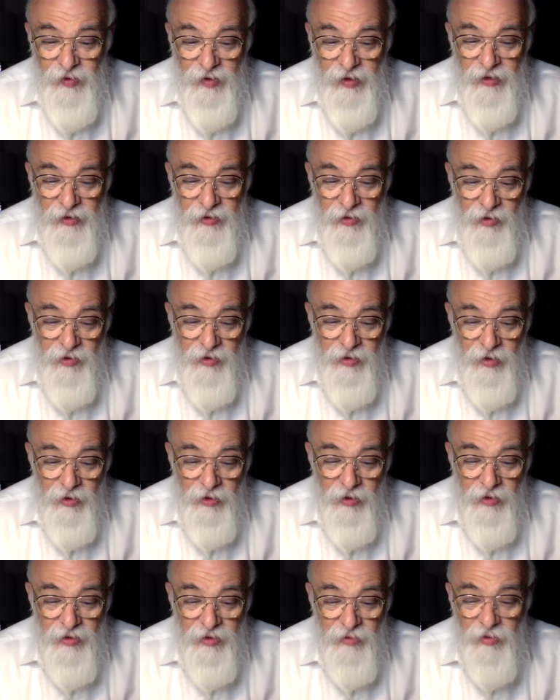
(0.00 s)
like Nos
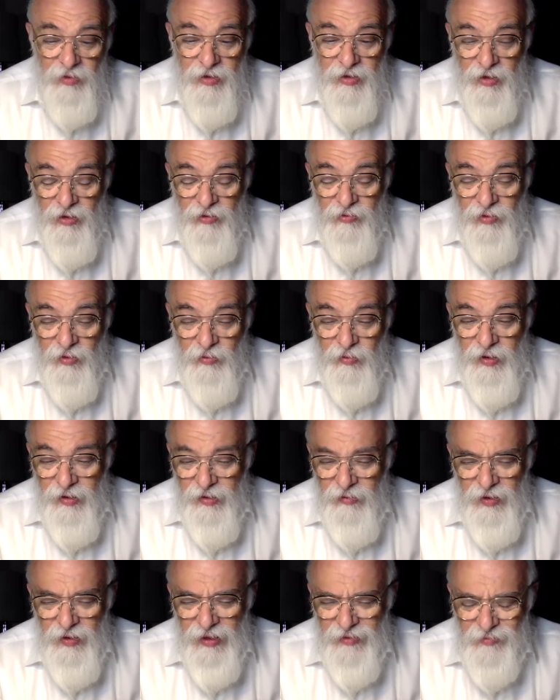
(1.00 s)
Chelosim and where,
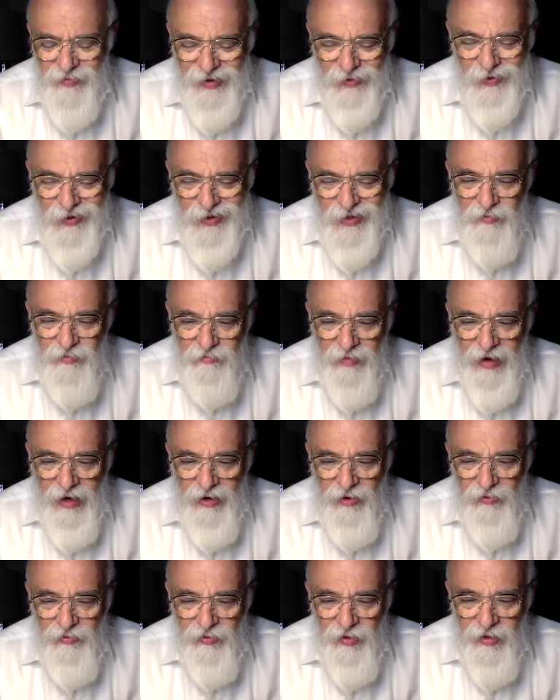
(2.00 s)
where does it
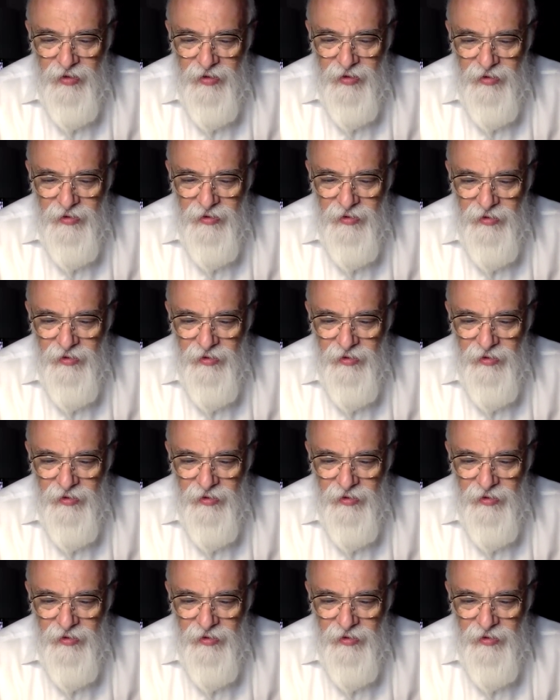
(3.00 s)
manifest?